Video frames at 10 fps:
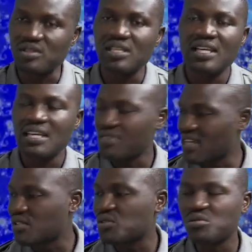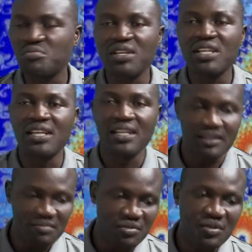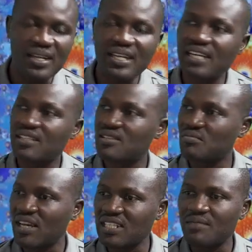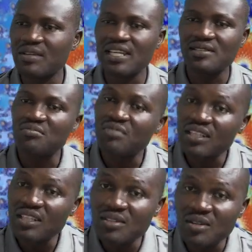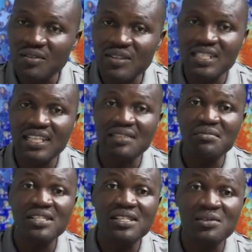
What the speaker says: if he gets to Benin, by the time he gets to Benin, he discovers that the meeting is